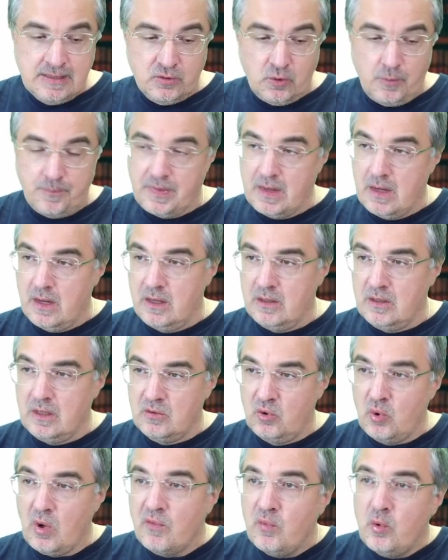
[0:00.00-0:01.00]
So
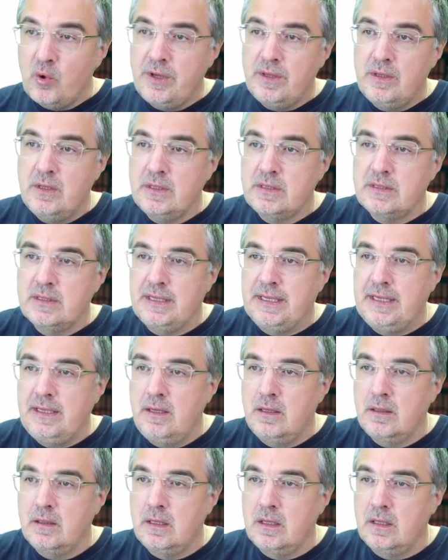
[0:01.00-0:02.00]
to avoid this,
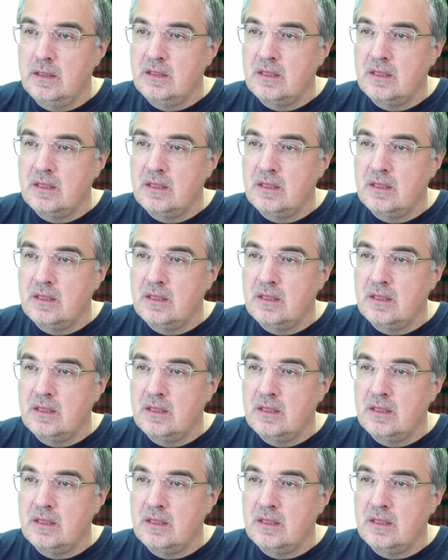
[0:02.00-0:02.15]
here